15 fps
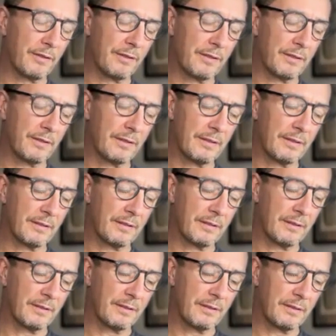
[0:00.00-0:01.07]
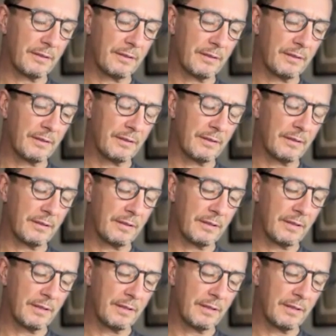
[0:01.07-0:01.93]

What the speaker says: [no speech]